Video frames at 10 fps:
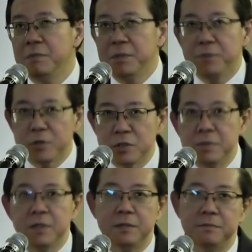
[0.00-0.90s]
be
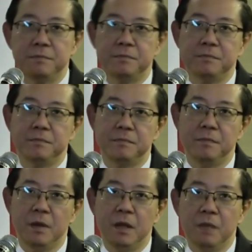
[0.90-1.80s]
possible
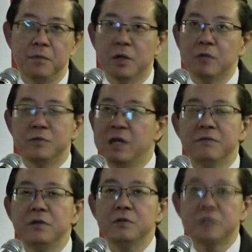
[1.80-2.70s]
because we
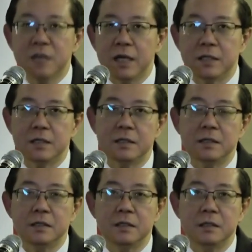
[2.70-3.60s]
never lose sight.
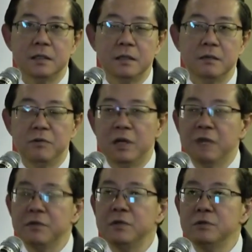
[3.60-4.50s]
We
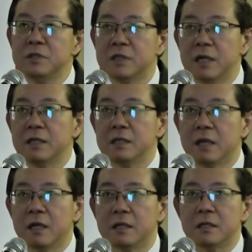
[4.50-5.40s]
never lose sight
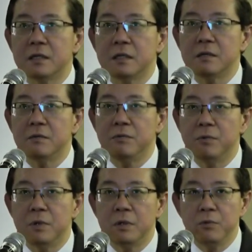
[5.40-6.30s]
that
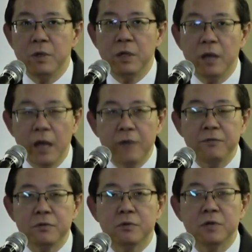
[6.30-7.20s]
we
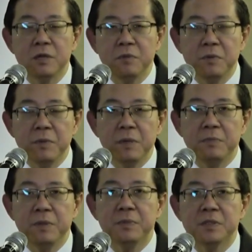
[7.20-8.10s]
have to
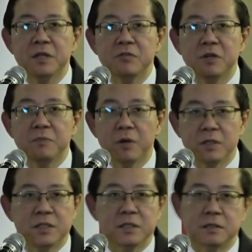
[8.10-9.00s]
implement people-centric
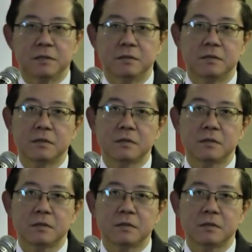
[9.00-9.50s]
policies.